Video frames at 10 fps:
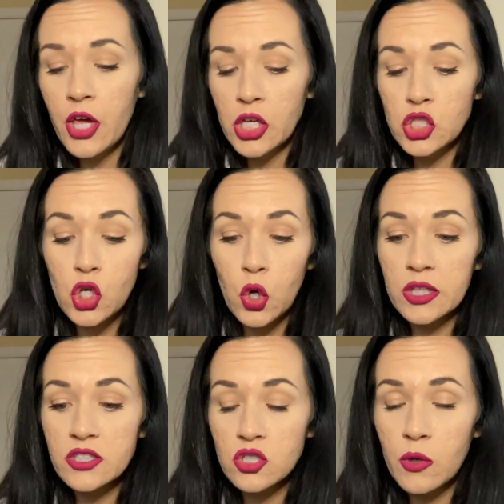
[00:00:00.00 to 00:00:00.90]
So
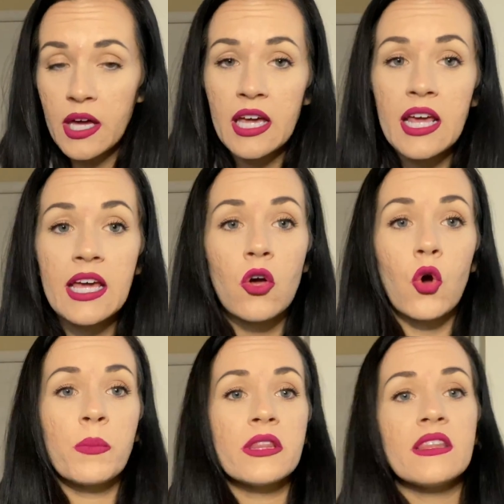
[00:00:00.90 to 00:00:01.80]
let's go ahead and
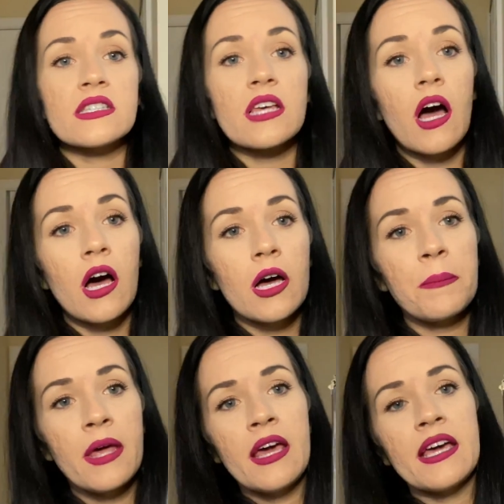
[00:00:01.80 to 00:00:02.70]
open this
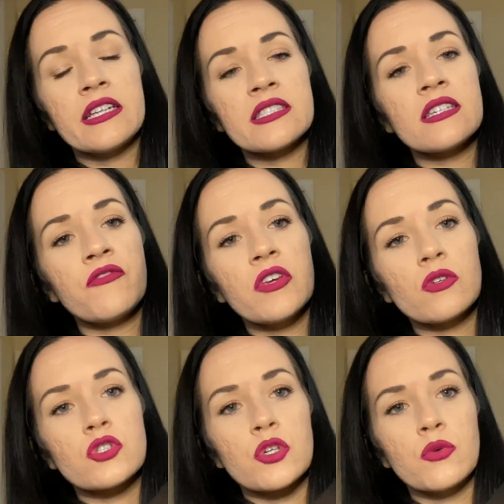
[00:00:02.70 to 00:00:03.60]
up. It doesn't feel
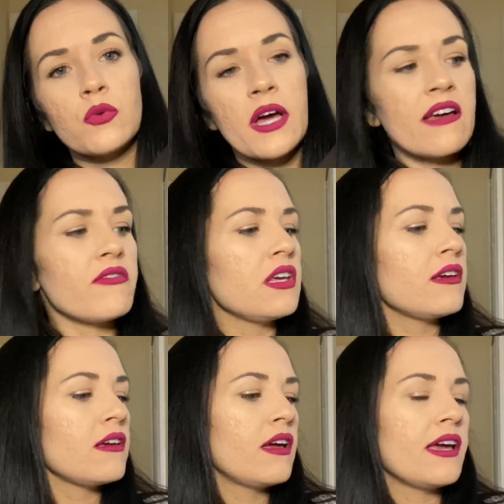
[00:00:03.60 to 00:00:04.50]
too heavy.